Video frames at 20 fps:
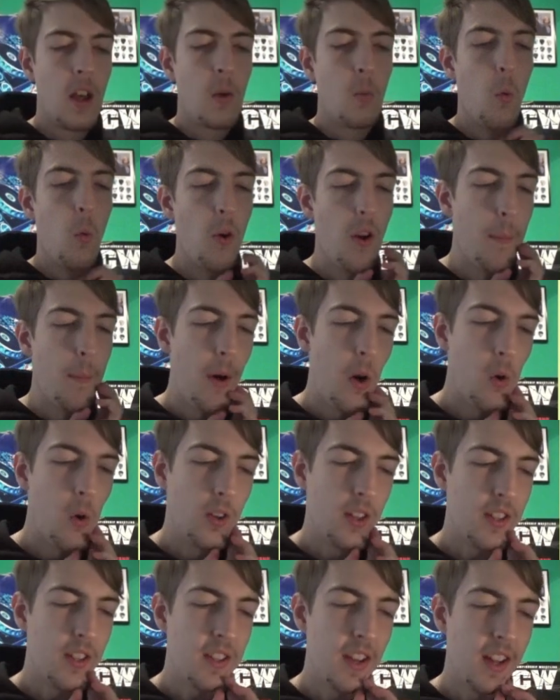Walnut
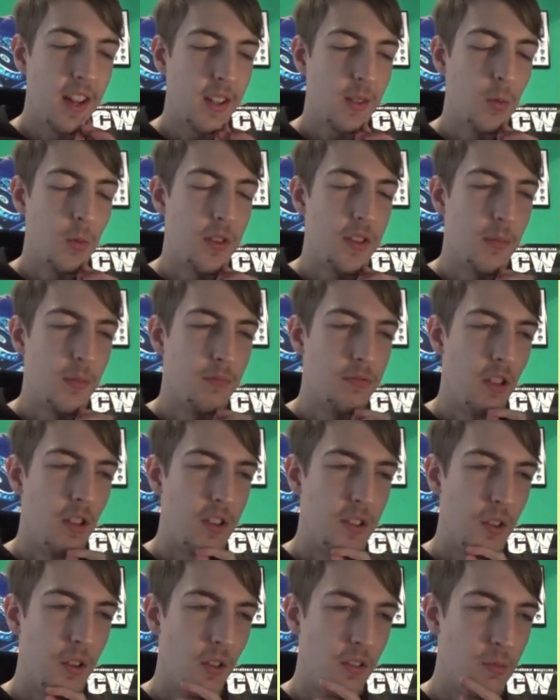Bowling is next, which I'm pretty
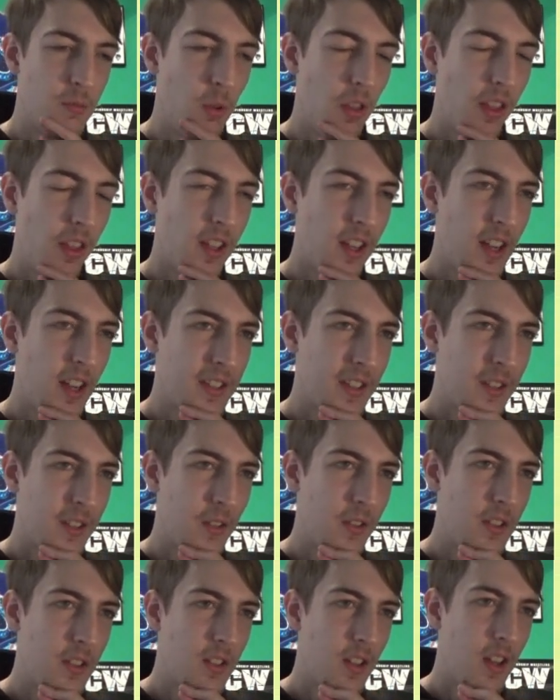sure is one of the classics
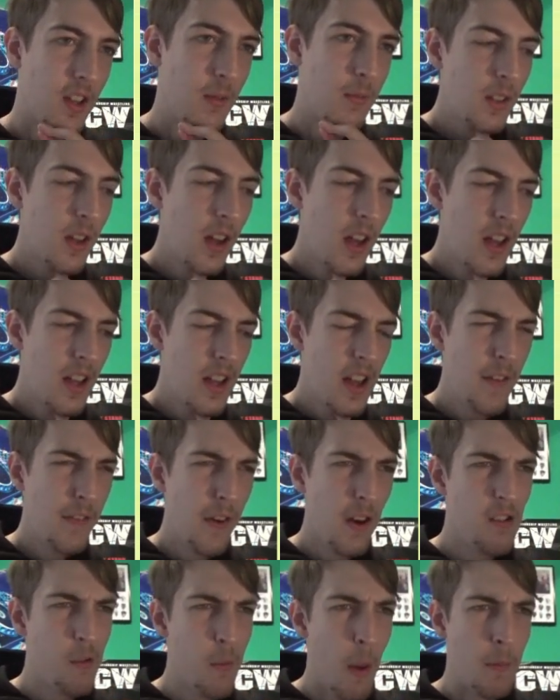on this game. If
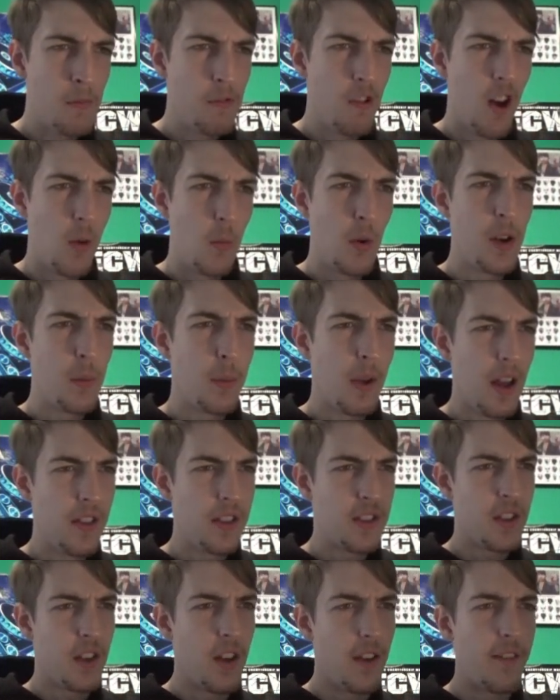I remember right, when you play
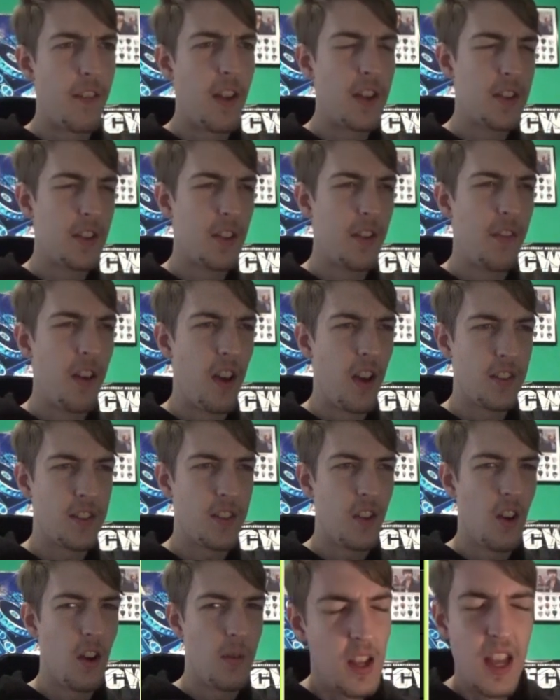this on Adventure the first
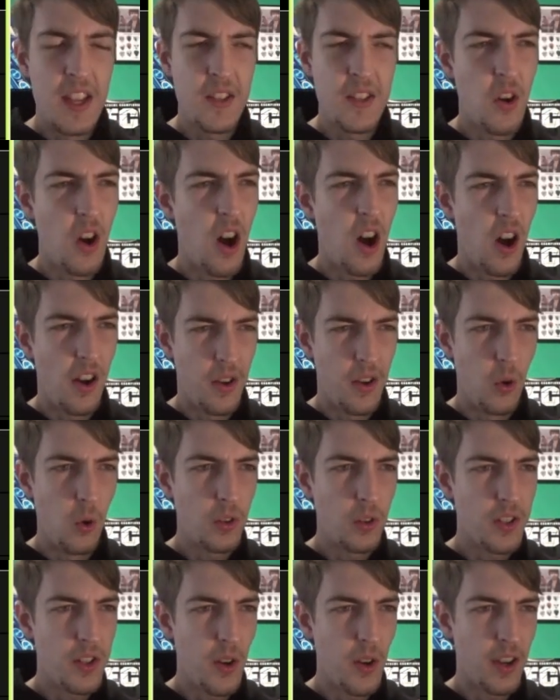time, it's not hard at all
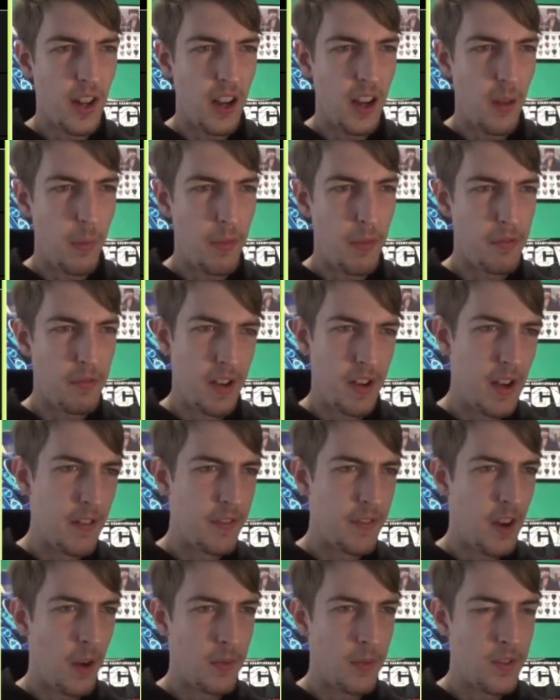because you only get like 3
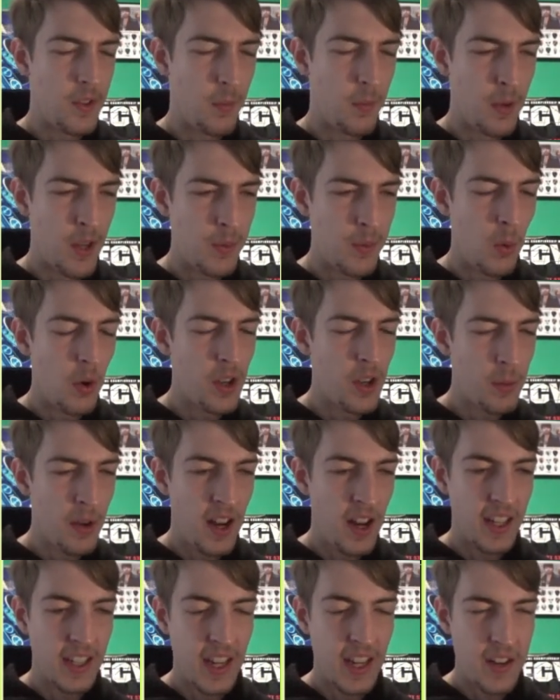different types of zombies, but when you
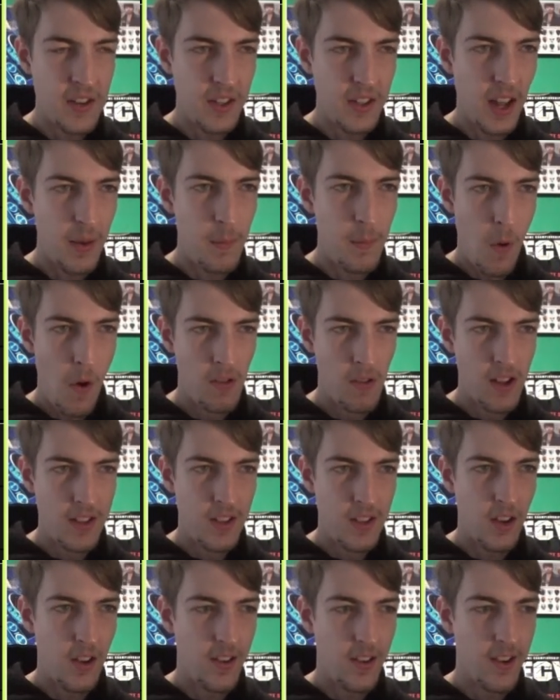play it again you get more and it's
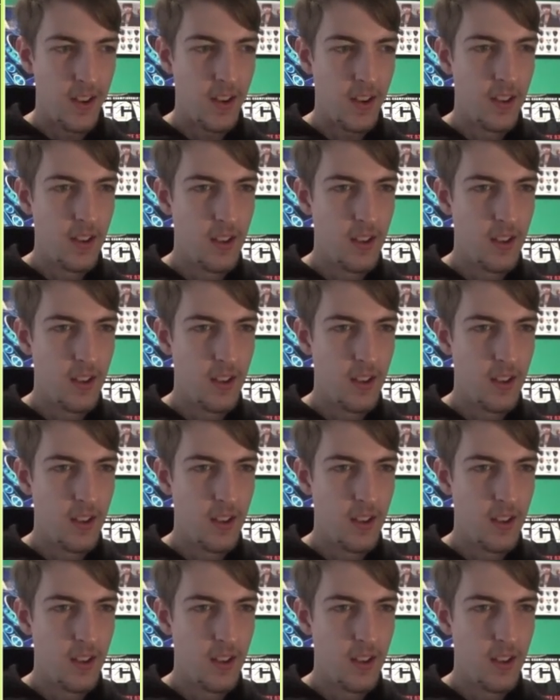harder.